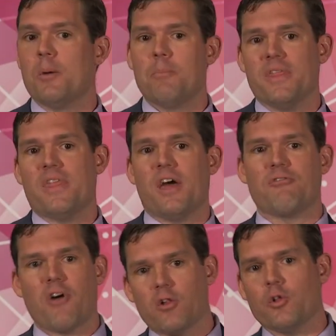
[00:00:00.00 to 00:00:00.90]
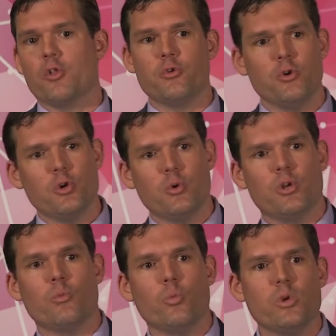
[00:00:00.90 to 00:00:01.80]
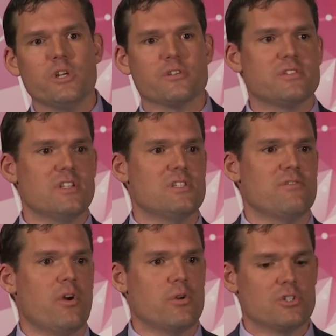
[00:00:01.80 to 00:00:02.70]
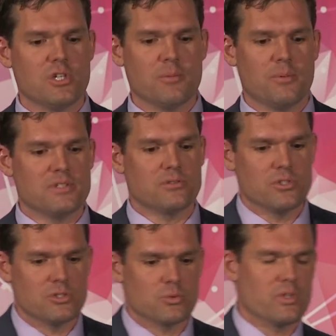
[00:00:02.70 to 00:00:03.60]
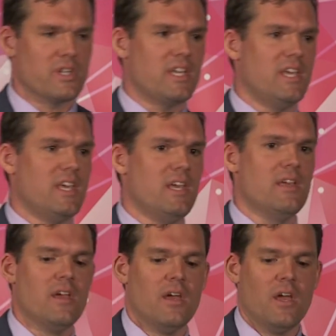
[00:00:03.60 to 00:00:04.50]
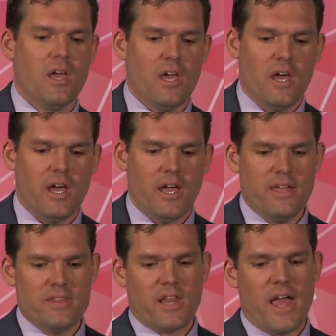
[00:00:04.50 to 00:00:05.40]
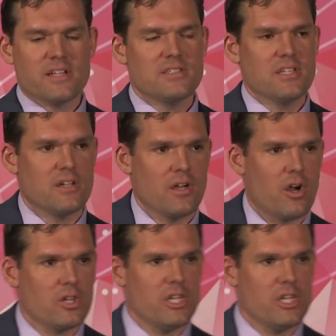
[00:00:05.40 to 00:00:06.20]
But that follow through and real sense of ownership is really key. And the last thing I'll